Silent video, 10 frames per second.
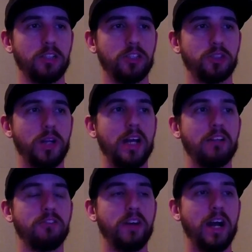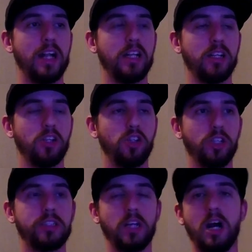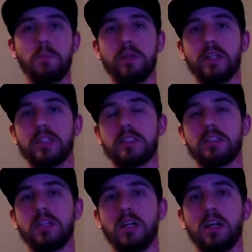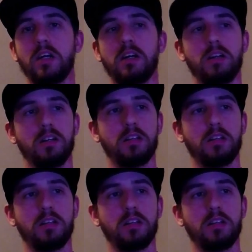trying to find good topics that